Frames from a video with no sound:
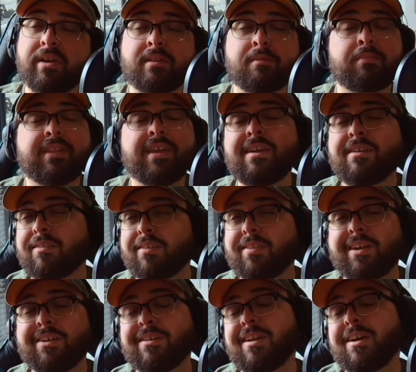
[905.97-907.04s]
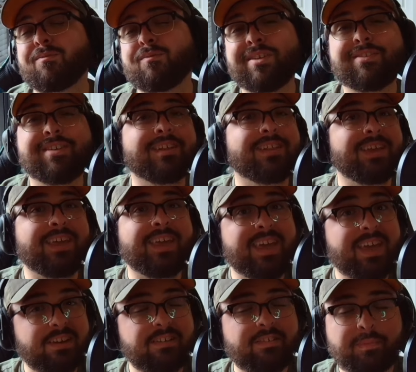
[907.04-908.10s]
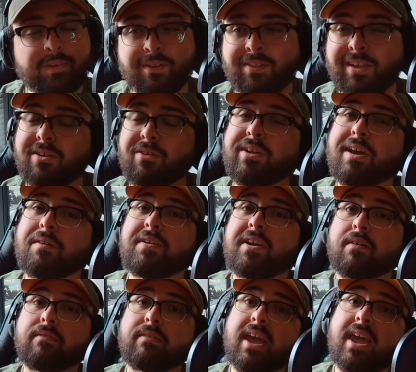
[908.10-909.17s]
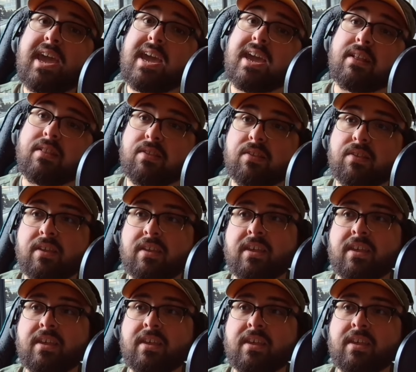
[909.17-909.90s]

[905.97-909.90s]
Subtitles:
bring them things that they could not physically get because they don't have enough hands.